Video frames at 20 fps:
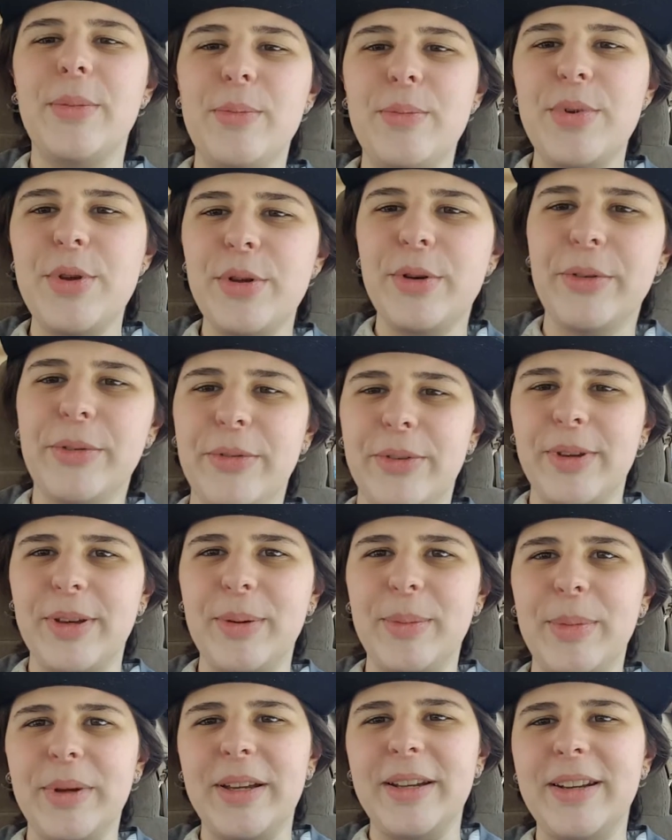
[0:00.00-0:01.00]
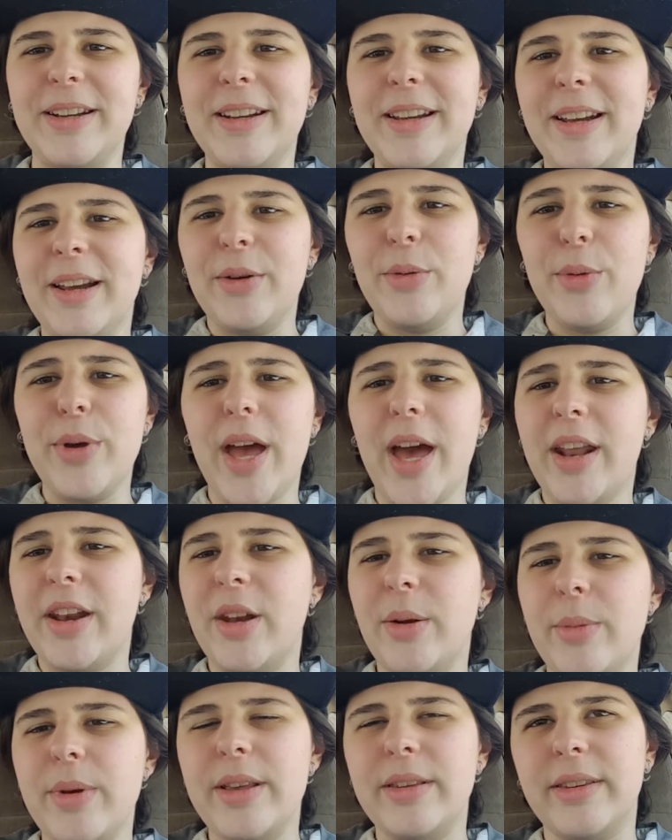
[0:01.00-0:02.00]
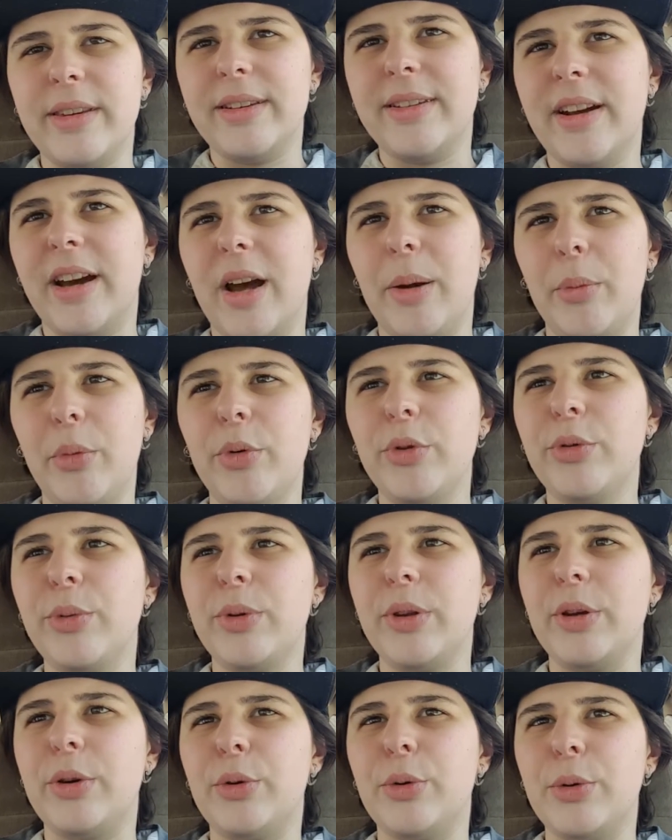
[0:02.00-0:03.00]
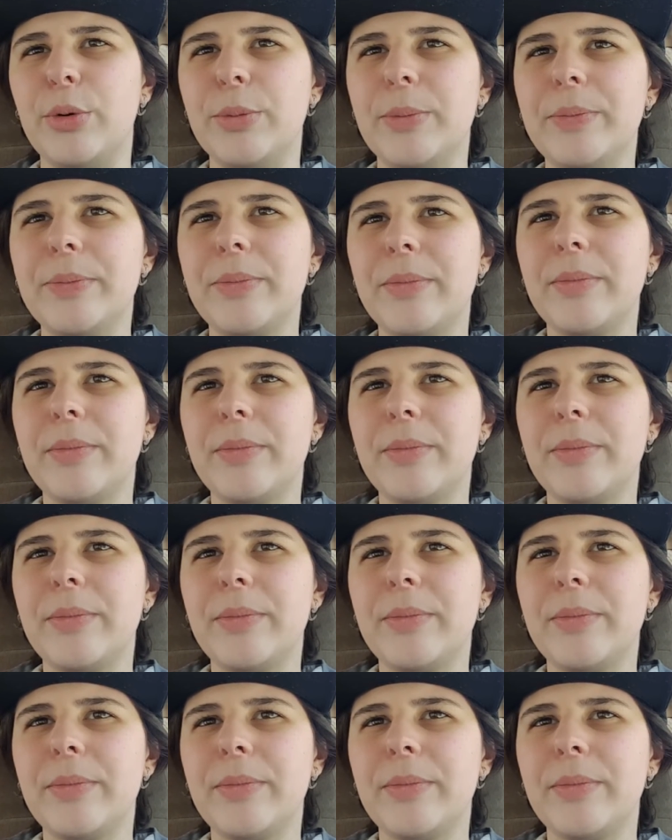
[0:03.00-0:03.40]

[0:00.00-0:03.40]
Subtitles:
and beautifully, but we had an amazing time. It was really cool.